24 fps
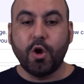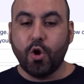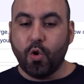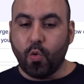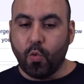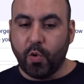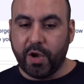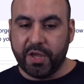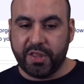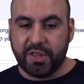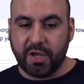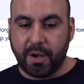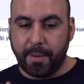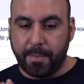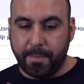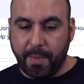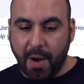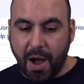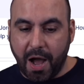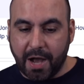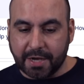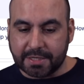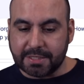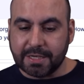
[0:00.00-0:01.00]
with a
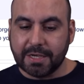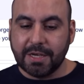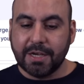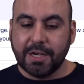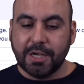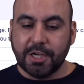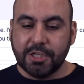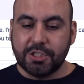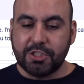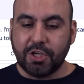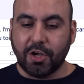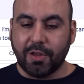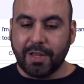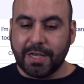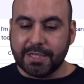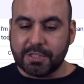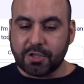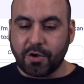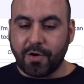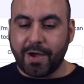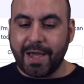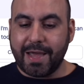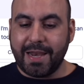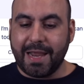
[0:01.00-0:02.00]
Box. So let's
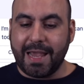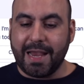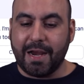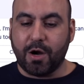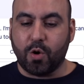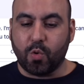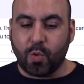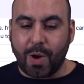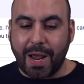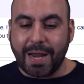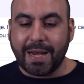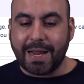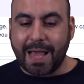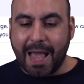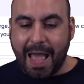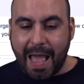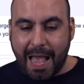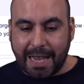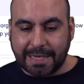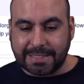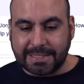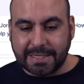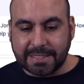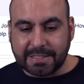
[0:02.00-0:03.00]
go ahead and grant
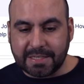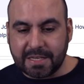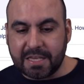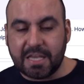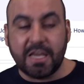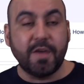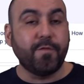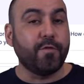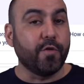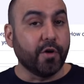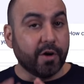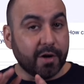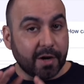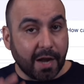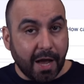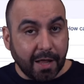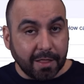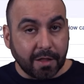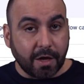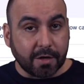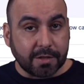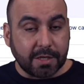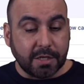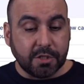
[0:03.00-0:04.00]
access. If you're not
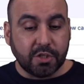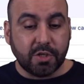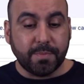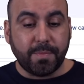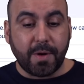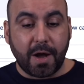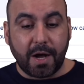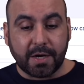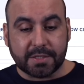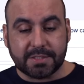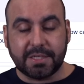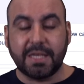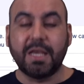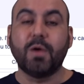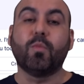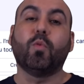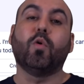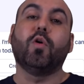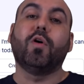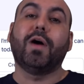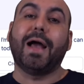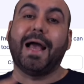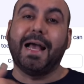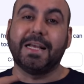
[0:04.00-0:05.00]
logged into Box, it
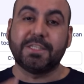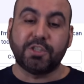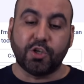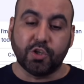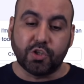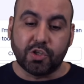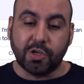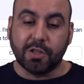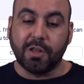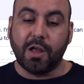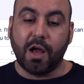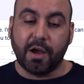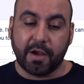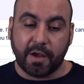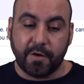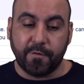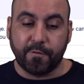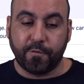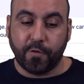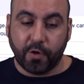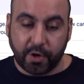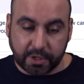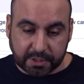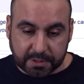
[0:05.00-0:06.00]
will ask you to log in
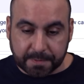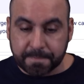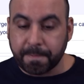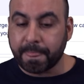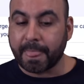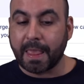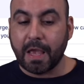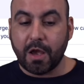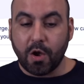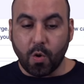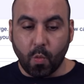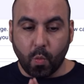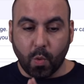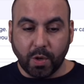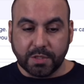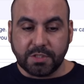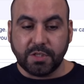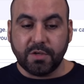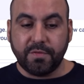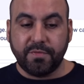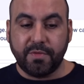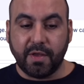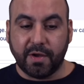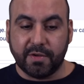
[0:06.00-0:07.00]
first. Once
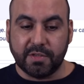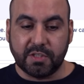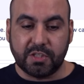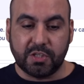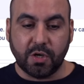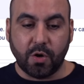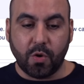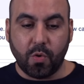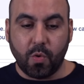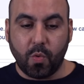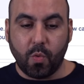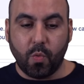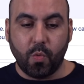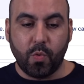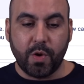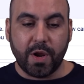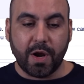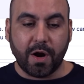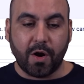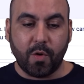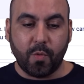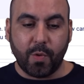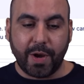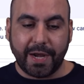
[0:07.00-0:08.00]
you've done so, we
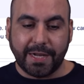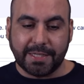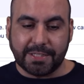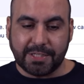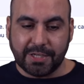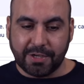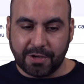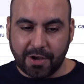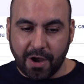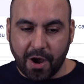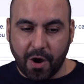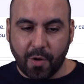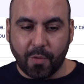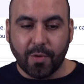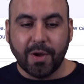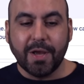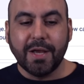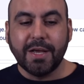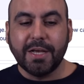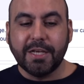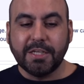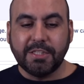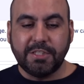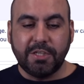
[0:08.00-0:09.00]
are ready to go.
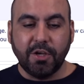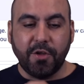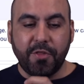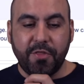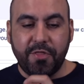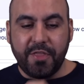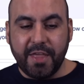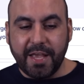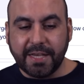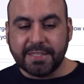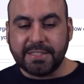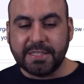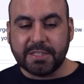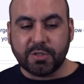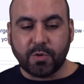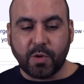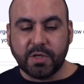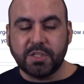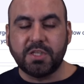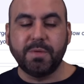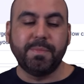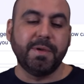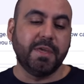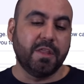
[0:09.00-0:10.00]
So this is
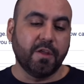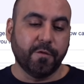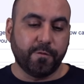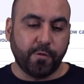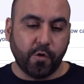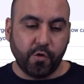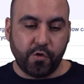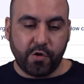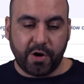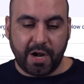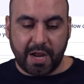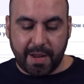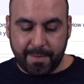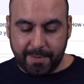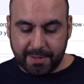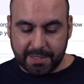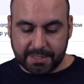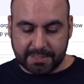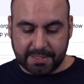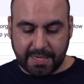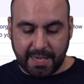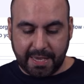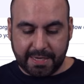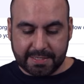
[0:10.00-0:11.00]
going to be the folder name in
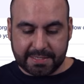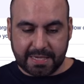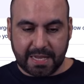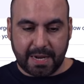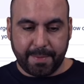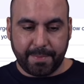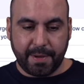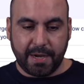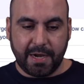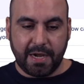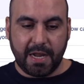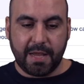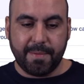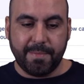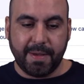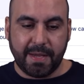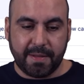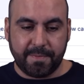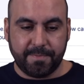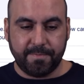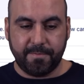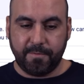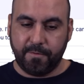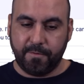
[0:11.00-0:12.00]
this case, and I'm going to name
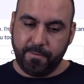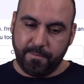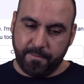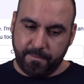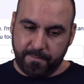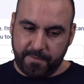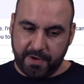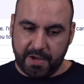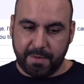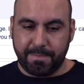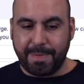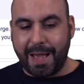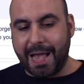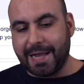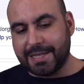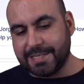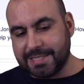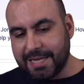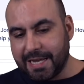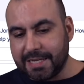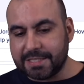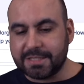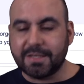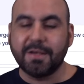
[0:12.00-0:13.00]
it feedback
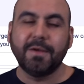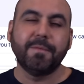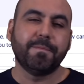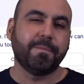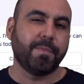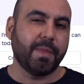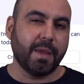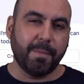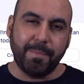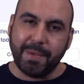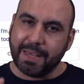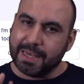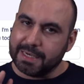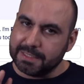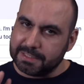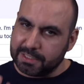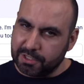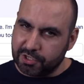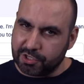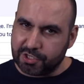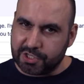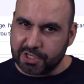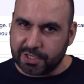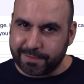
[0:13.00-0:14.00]
test because this
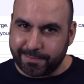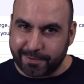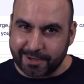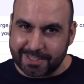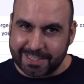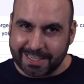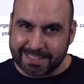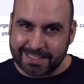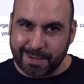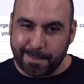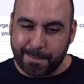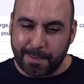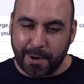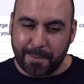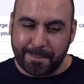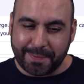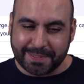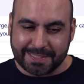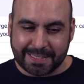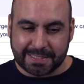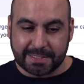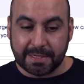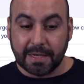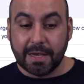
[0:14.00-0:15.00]
is just for testing
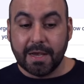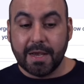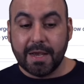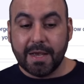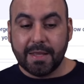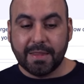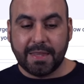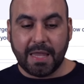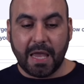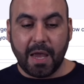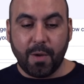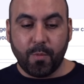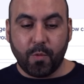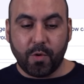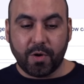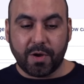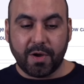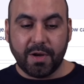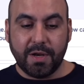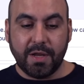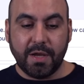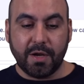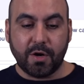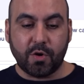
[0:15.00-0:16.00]
purposes. Then we're
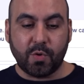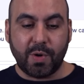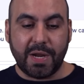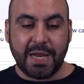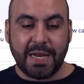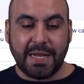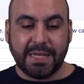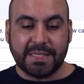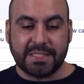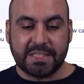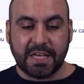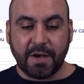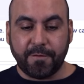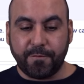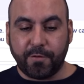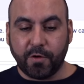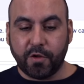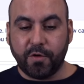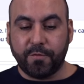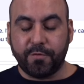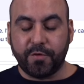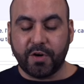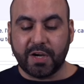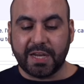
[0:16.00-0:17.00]
going to create a
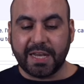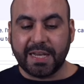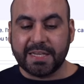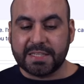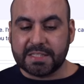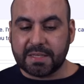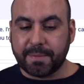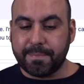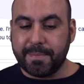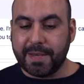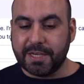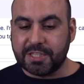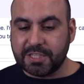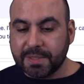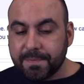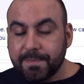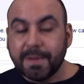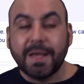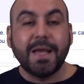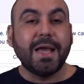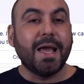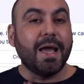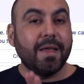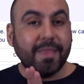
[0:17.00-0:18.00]
subfolder for each submission,
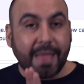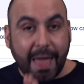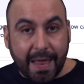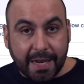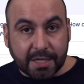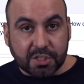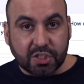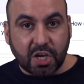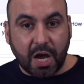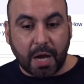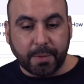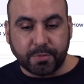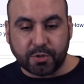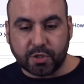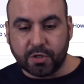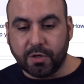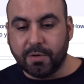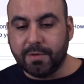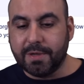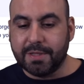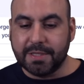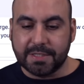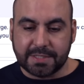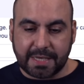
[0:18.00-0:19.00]
and that is
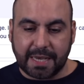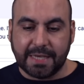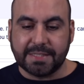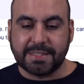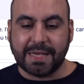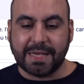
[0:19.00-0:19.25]
optional. In this case,